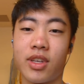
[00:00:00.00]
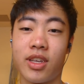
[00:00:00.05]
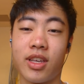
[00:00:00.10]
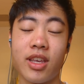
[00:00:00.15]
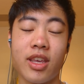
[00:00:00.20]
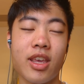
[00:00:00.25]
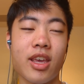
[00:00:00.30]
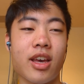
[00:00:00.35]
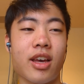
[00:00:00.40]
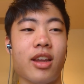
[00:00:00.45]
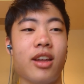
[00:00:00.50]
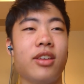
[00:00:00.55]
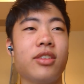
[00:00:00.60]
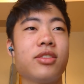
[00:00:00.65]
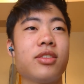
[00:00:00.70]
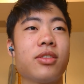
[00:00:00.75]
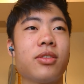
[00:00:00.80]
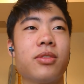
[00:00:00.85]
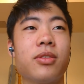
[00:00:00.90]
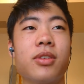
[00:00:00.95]
Yeah, that
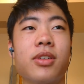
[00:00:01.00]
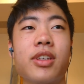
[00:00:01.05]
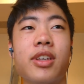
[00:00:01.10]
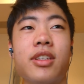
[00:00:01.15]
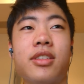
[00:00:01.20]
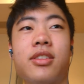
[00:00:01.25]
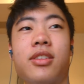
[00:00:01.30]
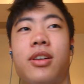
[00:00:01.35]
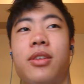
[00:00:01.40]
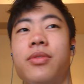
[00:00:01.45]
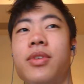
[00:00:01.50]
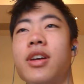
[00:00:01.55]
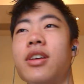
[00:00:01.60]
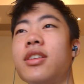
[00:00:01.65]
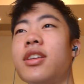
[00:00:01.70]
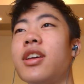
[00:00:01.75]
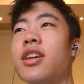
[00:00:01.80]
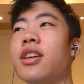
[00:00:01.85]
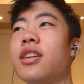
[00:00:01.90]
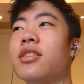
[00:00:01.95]
was Google Kickstart
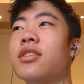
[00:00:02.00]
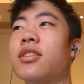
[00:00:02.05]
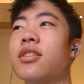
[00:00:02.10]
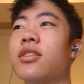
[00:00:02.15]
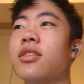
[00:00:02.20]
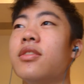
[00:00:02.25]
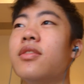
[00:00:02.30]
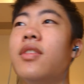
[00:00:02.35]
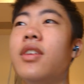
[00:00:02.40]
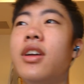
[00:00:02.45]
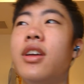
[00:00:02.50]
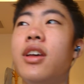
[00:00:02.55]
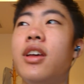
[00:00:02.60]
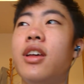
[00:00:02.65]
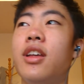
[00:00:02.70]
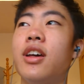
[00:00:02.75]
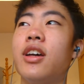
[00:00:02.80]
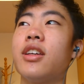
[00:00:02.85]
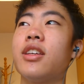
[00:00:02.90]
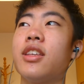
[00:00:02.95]
round A. So
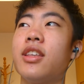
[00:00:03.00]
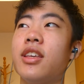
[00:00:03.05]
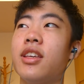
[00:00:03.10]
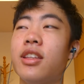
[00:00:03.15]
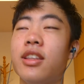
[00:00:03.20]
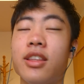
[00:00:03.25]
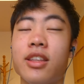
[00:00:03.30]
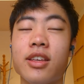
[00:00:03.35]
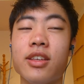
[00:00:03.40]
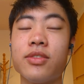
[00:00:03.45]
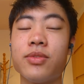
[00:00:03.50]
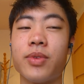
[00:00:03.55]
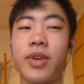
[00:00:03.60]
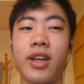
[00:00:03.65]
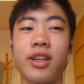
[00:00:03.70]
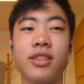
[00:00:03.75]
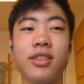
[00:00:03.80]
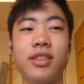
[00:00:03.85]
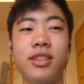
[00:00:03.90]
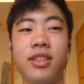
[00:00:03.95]
like these
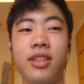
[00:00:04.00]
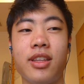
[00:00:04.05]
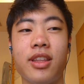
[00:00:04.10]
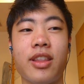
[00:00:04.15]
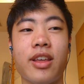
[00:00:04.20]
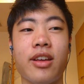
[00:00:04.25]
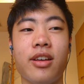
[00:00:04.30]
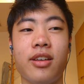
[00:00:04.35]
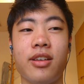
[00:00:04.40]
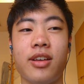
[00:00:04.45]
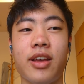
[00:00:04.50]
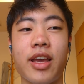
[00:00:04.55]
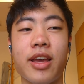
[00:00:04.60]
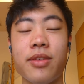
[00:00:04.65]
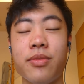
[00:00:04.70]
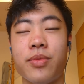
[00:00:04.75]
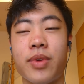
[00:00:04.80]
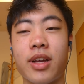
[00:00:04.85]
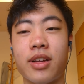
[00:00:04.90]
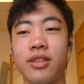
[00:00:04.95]
rounds, there are
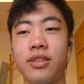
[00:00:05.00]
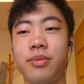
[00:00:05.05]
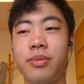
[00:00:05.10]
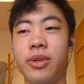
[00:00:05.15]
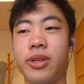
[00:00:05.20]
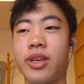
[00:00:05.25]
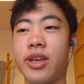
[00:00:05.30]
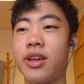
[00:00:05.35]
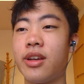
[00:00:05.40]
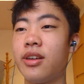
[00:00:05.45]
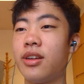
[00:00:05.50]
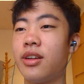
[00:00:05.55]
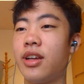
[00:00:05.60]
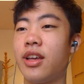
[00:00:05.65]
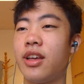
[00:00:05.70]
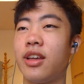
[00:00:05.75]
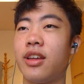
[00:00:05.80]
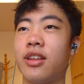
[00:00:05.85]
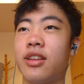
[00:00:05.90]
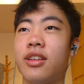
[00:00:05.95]
eight rounds per year,
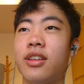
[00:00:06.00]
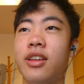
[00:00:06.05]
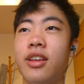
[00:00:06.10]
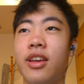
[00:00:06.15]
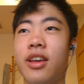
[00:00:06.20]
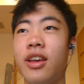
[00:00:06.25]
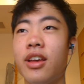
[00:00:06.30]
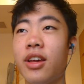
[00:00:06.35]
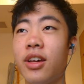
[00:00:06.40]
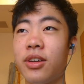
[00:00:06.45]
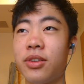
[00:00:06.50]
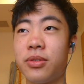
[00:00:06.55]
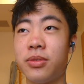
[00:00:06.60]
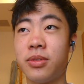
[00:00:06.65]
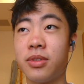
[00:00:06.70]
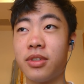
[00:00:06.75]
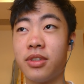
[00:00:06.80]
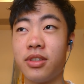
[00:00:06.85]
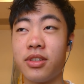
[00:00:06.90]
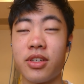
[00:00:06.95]
and
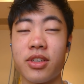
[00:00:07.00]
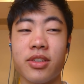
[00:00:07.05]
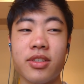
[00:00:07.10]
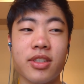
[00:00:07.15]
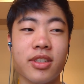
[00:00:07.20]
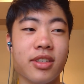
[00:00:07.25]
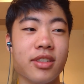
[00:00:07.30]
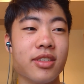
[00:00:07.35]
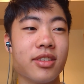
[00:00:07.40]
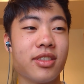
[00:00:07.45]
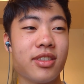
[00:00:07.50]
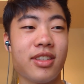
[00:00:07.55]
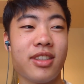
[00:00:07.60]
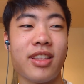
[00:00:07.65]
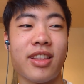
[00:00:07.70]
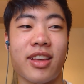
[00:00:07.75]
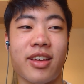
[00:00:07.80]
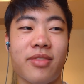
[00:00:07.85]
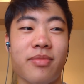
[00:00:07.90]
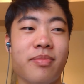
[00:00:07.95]
Google uses
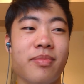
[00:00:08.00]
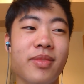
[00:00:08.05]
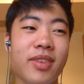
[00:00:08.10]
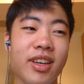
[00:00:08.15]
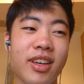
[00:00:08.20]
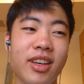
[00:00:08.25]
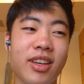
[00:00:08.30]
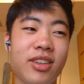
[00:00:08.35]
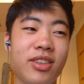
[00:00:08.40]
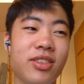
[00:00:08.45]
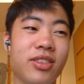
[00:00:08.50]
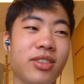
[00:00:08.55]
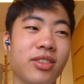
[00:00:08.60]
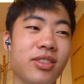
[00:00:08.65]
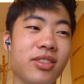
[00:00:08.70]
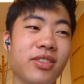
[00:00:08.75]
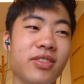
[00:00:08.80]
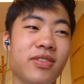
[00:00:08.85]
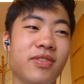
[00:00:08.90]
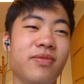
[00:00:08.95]
them
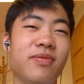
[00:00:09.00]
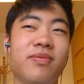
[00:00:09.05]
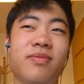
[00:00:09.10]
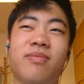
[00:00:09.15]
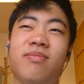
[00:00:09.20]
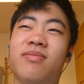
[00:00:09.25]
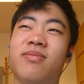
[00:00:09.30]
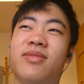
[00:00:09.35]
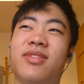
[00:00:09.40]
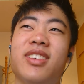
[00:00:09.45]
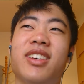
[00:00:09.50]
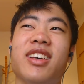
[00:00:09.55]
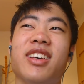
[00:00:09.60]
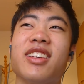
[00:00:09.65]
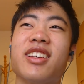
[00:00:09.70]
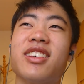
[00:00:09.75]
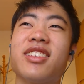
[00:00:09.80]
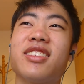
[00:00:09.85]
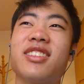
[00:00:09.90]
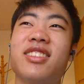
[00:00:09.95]
to, I
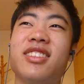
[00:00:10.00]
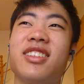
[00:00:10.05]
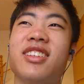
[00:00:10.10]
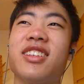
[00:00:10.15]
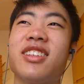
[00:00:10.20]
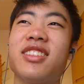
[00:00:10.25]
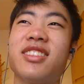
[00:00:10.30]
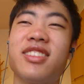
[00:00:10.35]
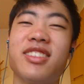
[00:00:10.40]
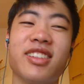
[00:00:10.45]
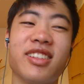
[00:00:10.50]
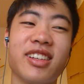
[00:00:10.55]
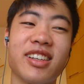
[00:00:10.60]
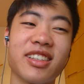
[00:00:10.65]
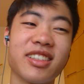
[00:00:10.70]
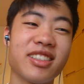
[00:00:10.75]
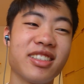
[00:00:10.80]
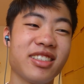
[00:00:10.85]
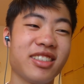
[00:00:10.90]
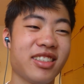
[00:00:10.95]
guess, like
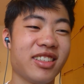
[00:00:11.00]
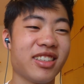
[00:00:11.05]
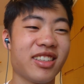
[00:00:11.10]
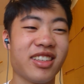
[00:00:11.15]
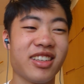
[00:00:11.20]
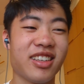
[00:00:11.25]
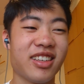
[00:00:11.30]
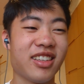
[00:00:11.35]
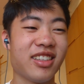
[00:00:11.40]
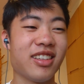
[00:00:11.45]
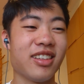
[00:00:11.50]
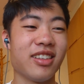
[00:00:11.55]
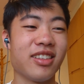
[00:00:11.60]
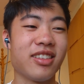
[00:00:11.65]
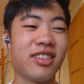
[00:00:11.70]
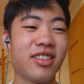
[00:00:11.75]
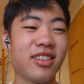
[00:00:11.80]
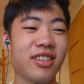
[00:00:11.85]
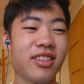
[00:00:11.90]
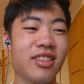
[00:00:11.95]
select to,
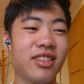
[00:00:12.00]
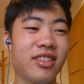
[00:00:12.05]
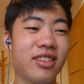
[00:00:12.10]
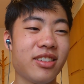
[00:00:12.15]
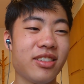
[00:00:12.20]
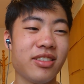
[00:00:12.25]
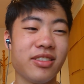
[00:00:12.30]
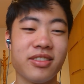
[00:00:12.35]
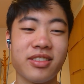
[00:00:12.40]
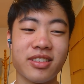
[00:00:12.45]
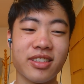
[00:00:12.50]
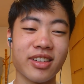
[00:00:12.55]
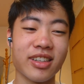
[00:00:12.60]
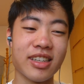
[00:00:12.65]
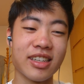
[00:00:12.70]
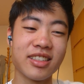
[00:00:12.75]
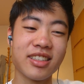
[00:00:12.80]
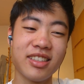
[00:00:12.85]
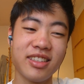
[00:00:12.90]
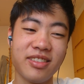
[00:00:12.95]
to
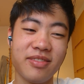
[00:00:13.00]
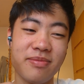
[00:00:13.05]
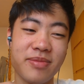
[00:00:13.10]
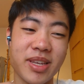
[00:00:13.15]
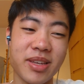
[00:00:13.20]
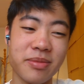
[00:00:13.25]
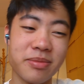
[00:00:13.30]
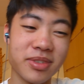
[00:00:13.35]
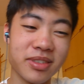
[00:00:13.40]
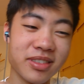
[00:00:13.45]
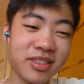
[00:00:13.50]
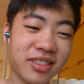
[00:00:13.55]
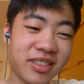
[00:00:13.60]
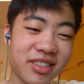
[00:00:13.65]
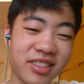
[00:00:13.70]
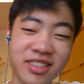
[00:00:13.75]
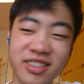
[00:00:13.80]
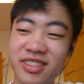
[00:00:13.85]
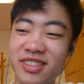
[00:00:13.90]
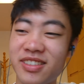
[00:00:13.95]
select people
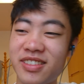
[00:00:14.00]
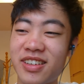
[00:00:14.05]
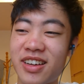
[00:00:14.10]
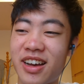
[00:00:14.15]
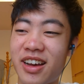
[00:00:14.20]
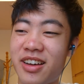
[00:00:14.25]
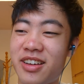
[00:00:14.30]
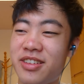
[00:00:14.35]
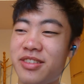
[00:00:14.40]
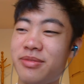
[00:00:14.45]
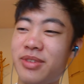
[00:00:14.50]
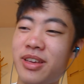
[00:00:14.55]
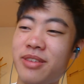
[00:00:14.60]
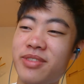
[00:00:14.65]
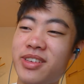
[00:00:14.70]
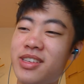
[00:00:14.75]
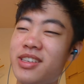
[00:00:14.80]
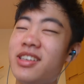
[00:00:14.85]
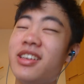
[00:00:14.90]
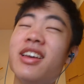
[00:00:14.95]
to hire
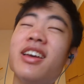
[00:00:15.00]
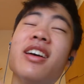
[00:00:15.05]
maybe.